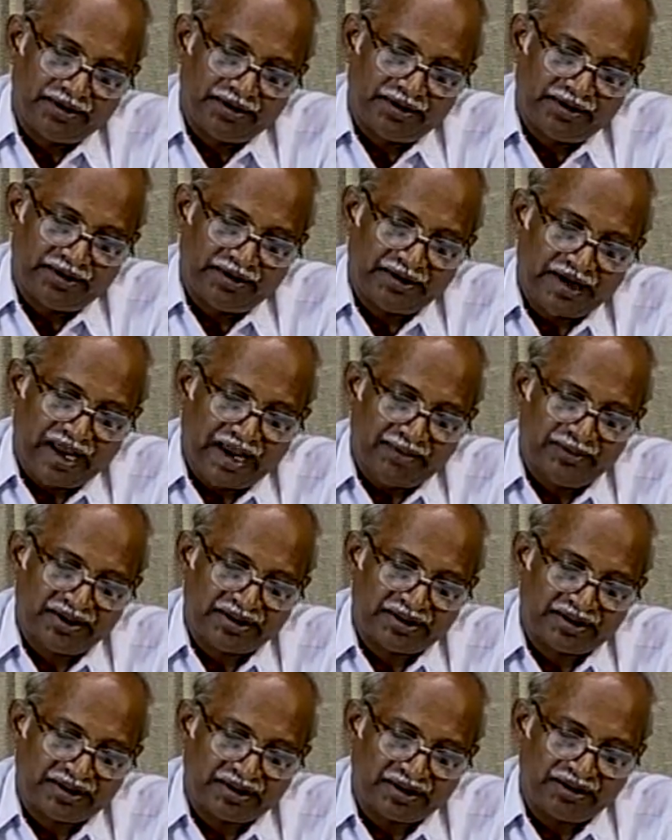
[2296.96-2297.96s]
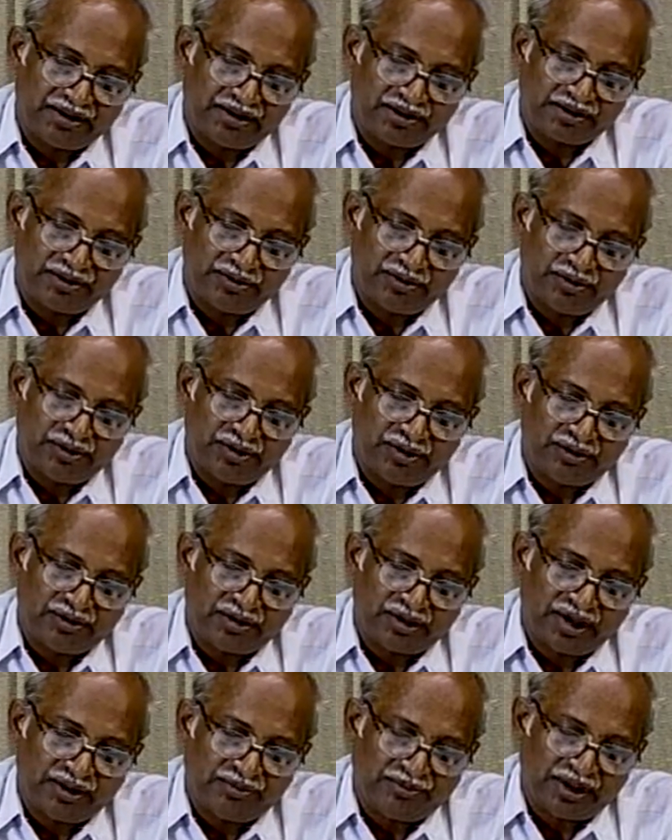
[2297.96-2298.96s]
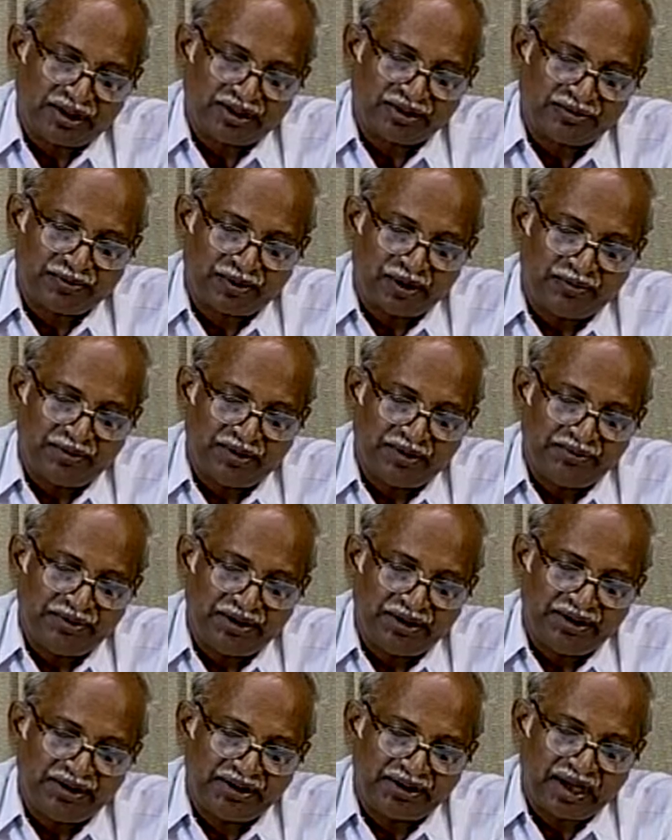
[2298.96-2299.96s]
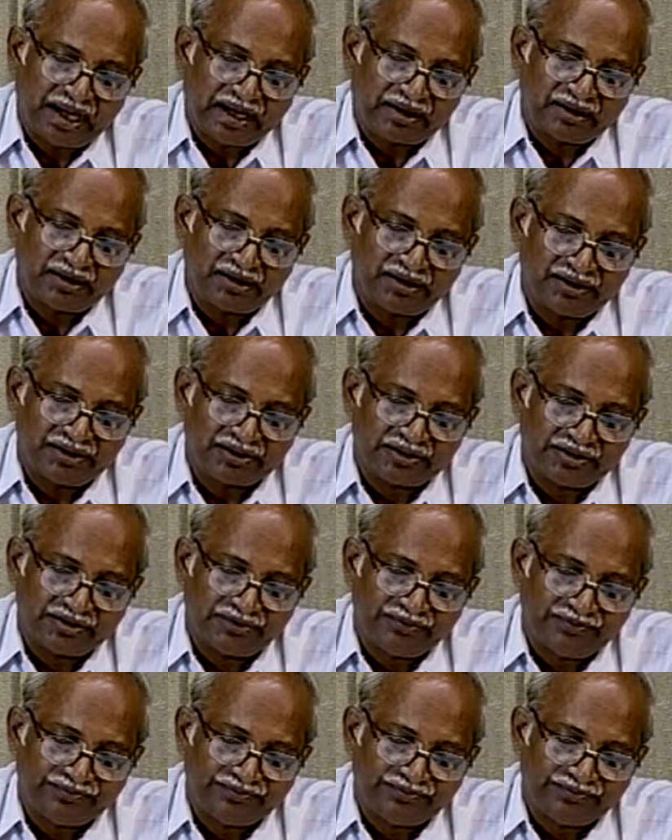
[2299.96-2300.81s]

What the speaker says: in damaged condition. We do not have much problem in intact condition.